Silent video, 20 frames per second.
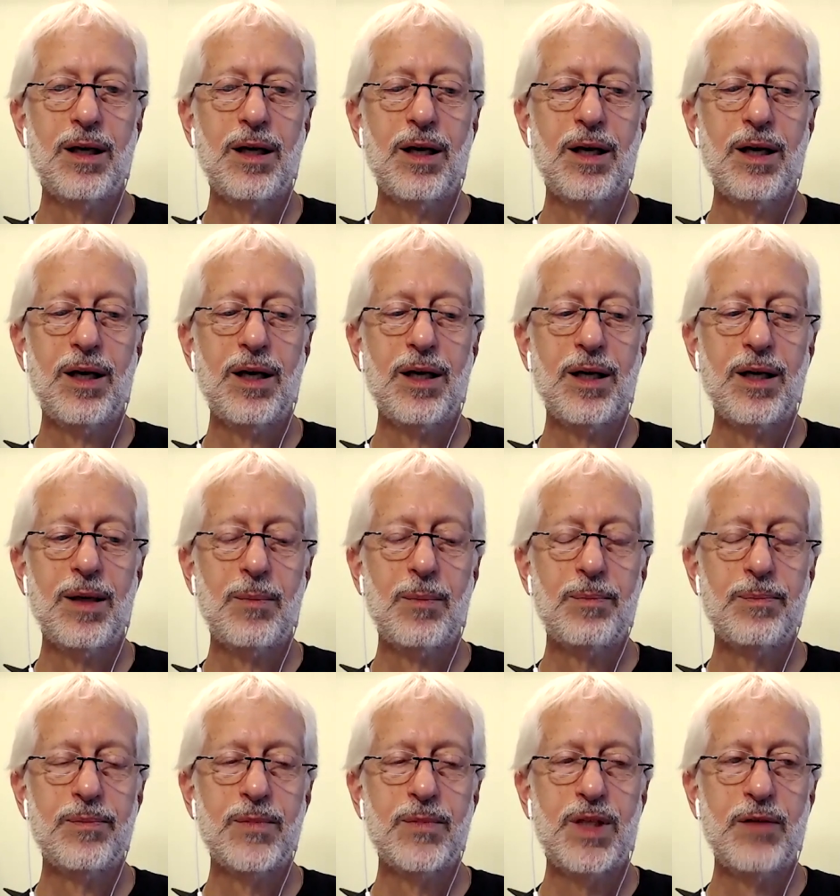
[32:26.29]
uh,
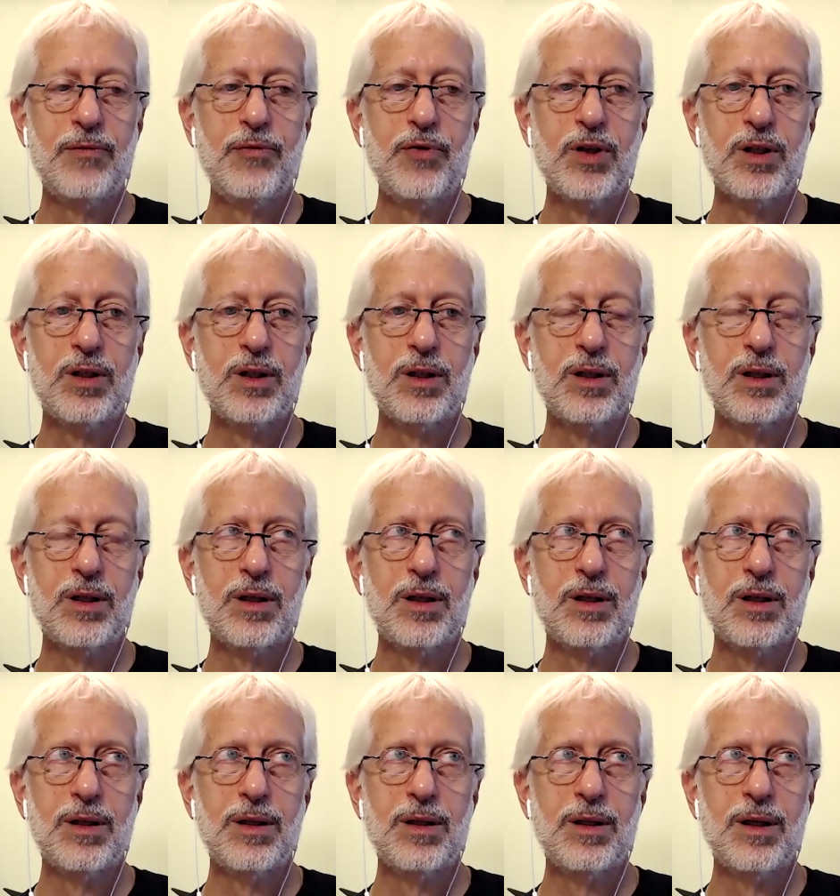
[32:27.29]
different
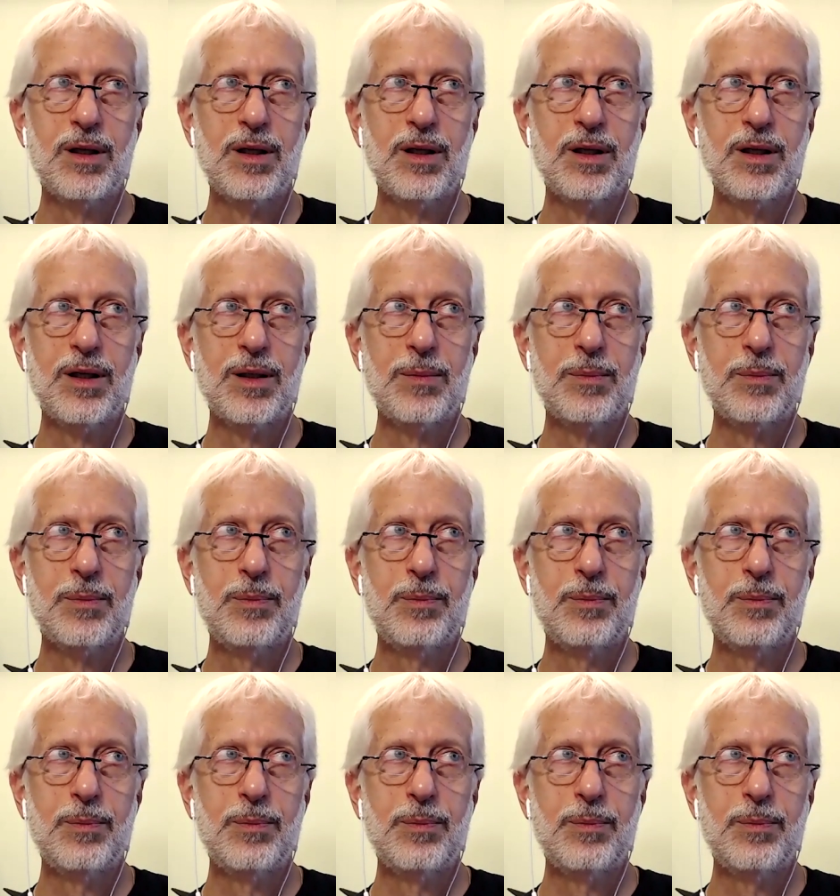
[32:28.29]
uh,